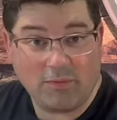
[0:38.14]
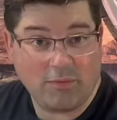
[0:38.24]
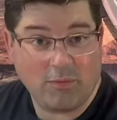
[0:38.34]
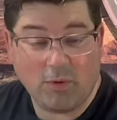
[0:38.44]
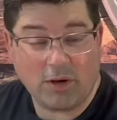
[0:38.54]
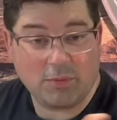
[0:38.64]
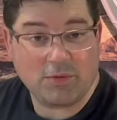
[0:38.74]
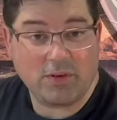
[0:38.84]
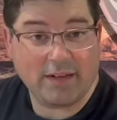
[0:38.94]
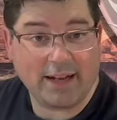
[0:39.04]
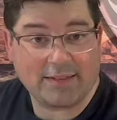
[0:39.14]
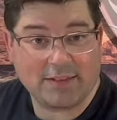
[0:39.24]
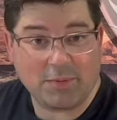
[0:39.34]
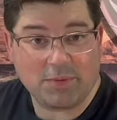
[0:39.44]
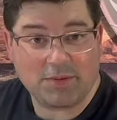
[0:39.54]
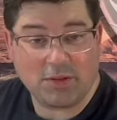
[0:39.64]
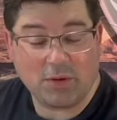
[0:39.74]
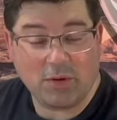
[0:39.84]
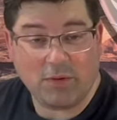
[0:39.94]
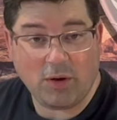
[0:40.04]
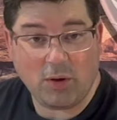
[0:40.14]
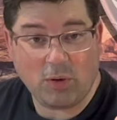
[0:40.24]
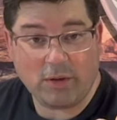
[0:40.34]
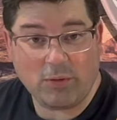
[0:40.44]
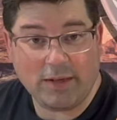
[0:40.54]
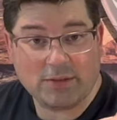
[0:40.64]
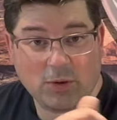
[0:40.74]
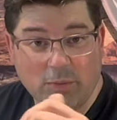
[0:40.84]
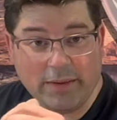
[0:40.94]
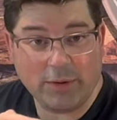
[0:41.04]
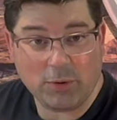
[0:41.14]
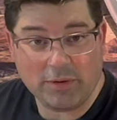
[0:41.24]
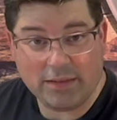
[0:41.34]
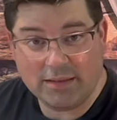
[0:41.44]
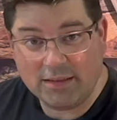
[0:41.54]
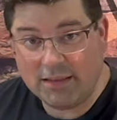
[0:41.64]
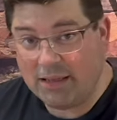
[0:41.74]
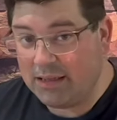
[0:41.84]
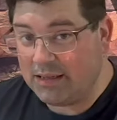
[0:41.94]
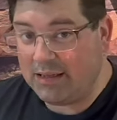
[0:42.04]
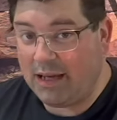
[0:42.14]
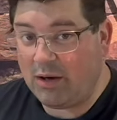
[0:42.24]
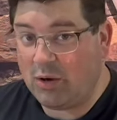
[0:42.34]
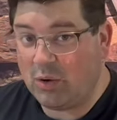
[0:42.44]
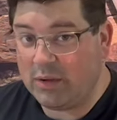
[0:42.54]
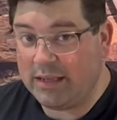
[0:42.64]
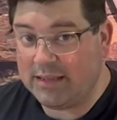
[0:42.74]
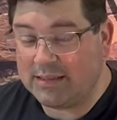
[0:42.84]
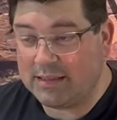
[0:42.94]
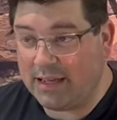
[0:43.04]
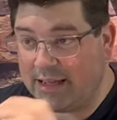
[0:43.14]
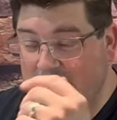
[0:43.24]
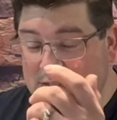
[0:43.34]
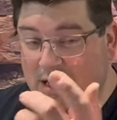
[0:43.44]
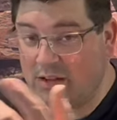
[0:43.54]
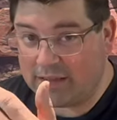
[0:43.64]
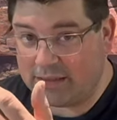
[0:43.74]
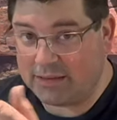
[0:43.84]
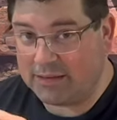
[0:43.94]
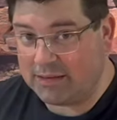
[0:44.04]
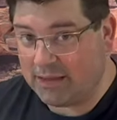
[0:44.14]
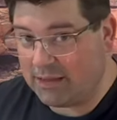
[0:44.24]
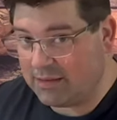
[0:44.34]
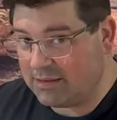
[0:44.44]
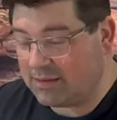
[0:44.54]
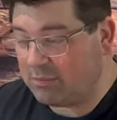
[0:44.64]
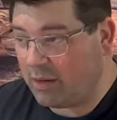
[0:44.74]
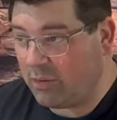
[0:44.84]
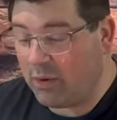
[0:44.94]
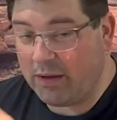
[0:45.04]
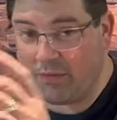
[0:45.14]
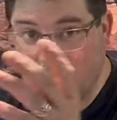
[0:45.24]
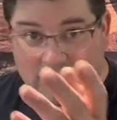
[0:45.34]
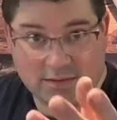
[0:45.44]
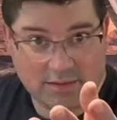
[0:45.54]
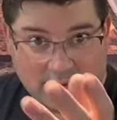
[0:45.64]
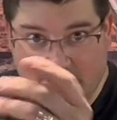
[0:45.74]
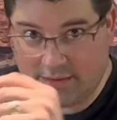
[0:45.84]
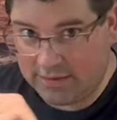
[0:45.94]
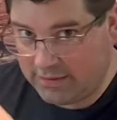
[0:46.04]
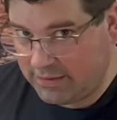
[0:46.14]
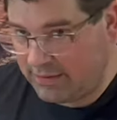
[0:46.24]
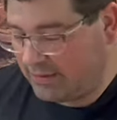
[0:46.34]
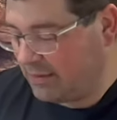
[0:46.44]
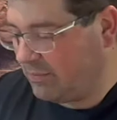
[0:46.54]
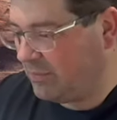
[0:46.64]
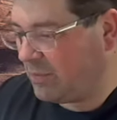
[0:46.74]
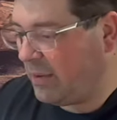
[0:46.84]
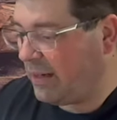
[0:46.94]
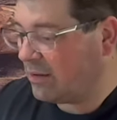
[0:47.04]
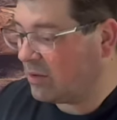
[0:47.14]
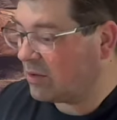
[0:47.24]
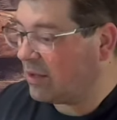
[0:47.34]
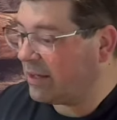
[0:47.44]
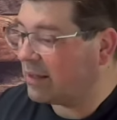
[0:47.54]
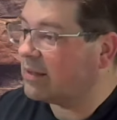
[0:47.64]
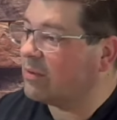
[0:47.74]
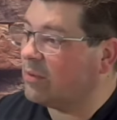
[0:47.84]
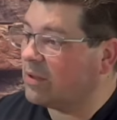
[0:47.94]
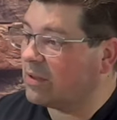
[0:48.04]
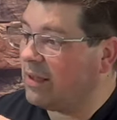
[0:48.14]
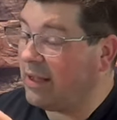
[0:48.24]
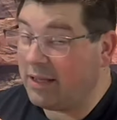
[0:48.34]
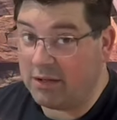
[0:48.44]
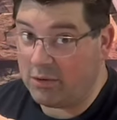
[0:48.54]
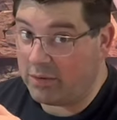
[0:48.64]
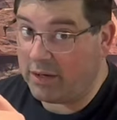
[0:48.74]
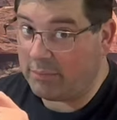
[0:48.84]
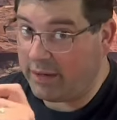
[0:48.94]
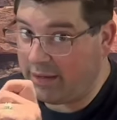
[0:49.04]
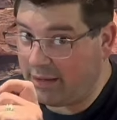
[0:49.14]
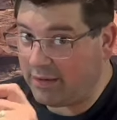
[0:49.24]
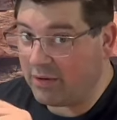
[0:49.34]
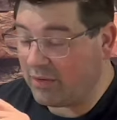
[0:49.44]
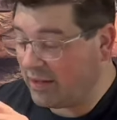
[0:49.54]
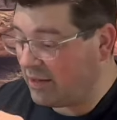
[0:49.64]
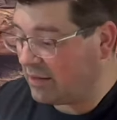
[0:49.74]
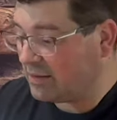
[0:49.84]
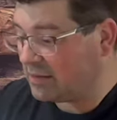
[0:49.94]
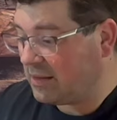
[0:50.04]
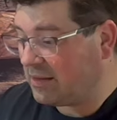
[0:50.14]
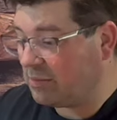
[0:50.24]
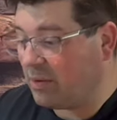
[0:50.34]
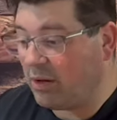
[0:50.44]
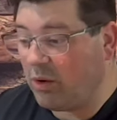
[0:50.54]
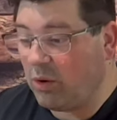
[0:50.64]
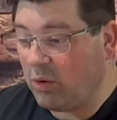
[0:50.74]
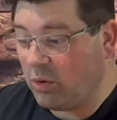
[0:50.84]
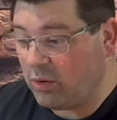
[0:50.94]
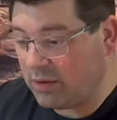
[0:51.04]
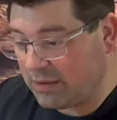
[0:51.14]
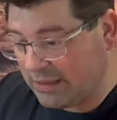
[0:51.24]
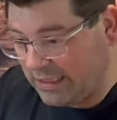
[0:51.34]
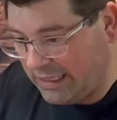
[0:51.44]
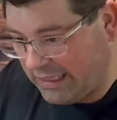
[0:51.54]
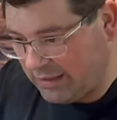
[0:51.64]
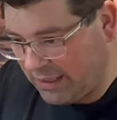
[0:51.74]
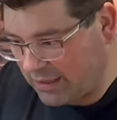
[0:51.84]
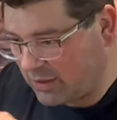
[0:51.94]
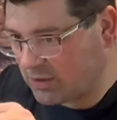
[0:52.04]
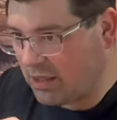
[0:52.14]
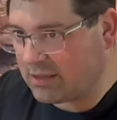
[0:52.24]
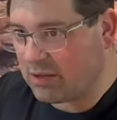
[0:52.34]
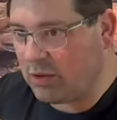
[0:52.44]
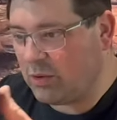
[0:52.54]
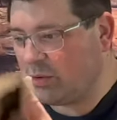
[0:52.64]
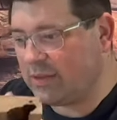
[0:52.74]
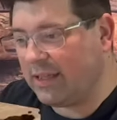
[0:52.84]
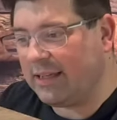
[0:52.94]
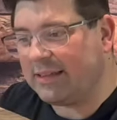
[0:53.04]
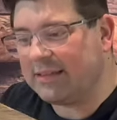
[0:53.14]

Welcome to the next episode of the Holey Reso Build not wholly as an angelic as my wife has made it look like with the halo around my head and all that nonsense, but holy, like there's lots of holes in it.